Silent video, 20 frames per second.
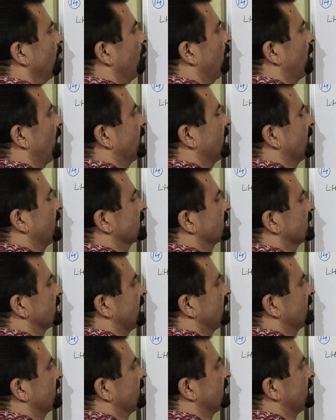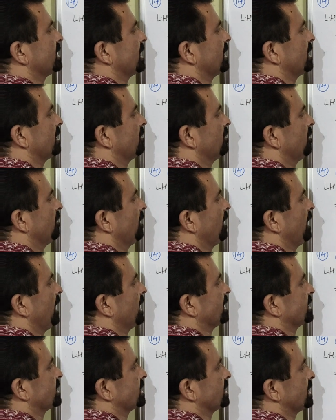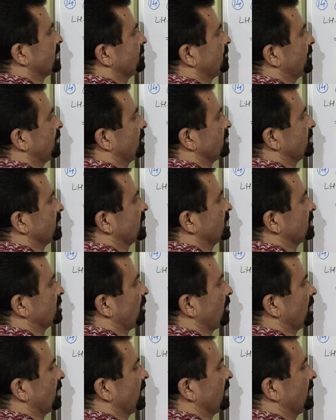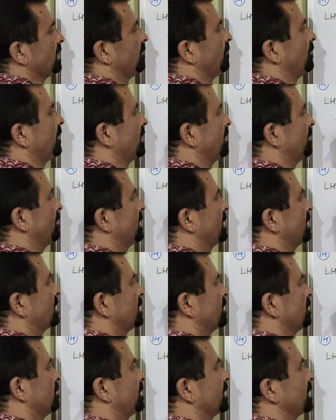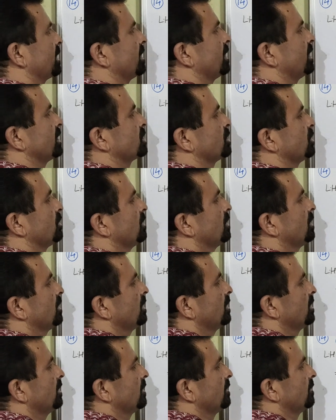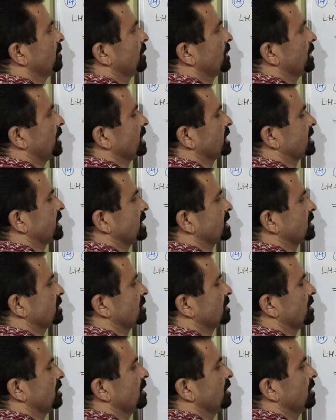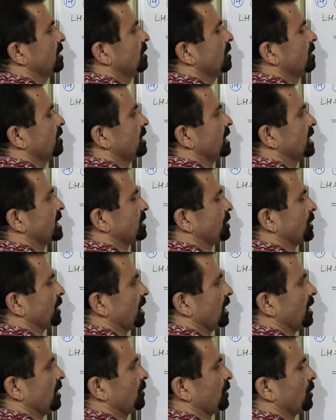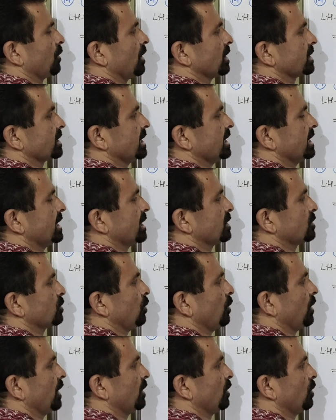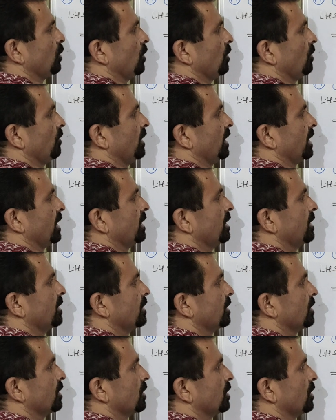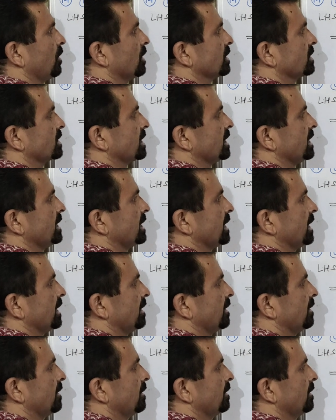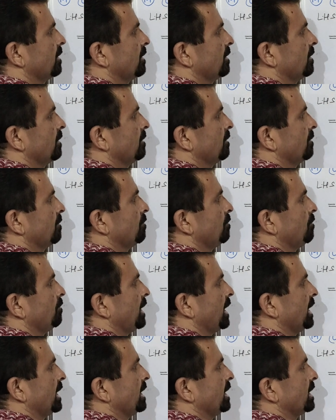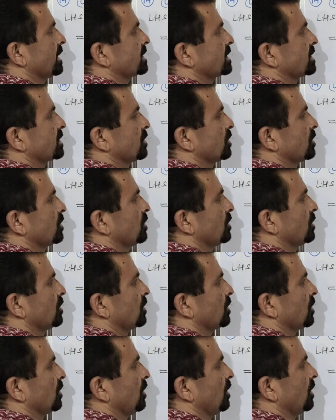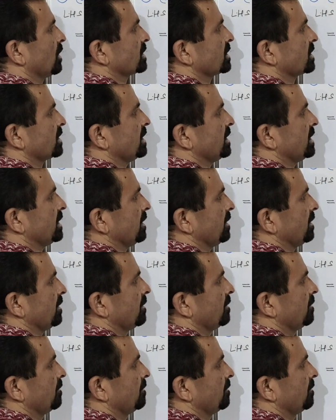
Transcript: minus sin theta as it is, because it is already in the fundamental trigonometrical ratio. This is reciprocal of cos theta, so 1 over cos theta minus cos theta,